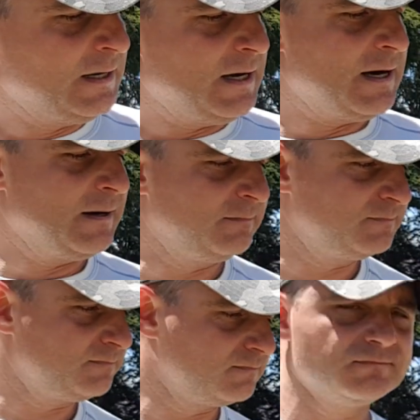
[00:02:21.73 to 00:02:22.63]
I
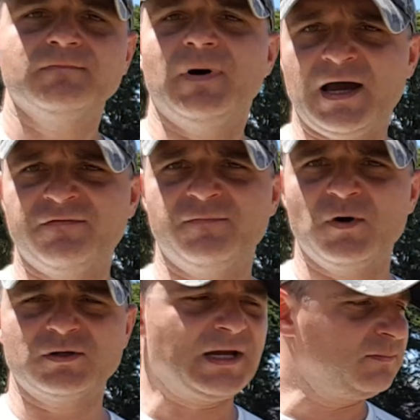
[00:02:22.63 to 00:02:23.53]
have
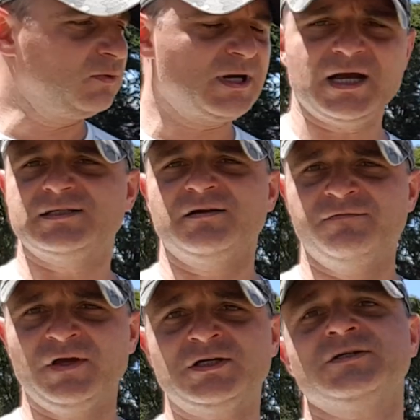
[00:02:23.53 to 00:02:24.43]
more time to cast than
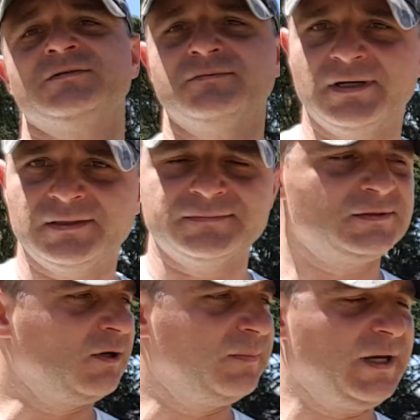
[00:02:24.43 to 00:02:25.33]
fish, well,
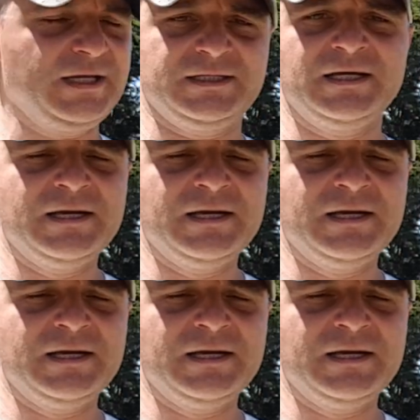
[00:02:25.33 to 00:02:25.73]
so be it.